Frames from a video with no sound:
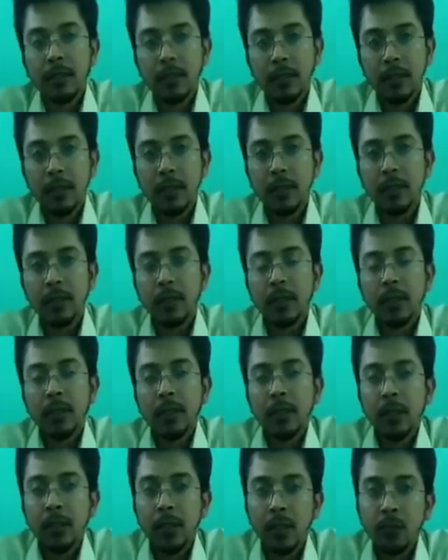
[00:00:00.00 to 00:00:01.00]
that
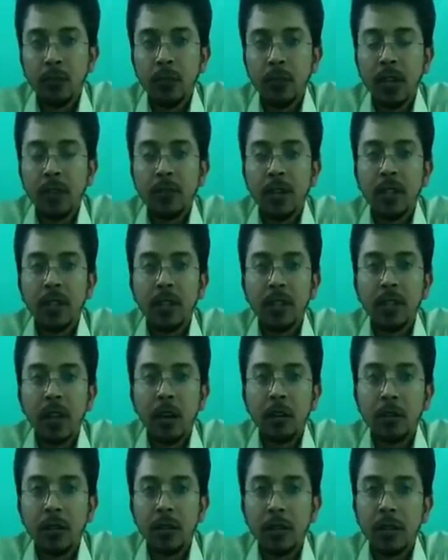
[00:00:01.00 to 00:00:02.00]
if you have any
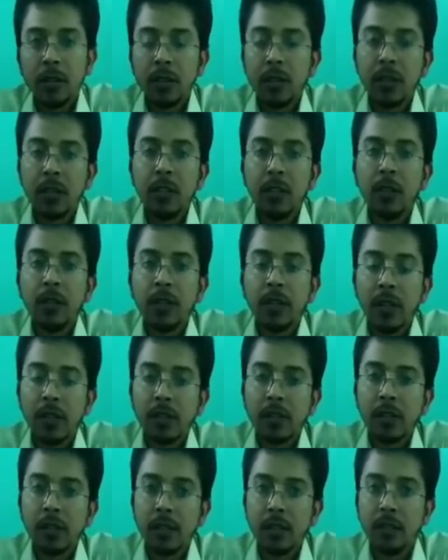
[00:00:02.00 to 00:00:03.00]
doubt, then you can
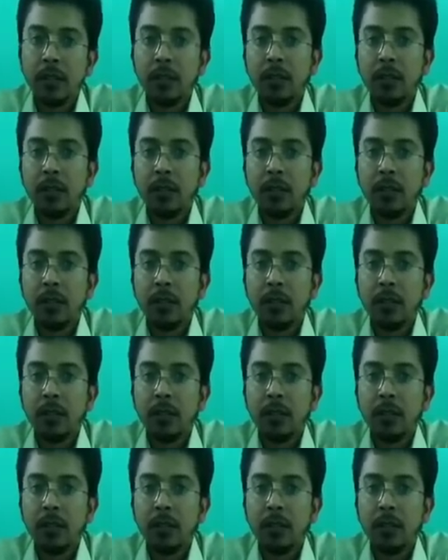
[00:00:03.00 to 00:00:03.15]
ask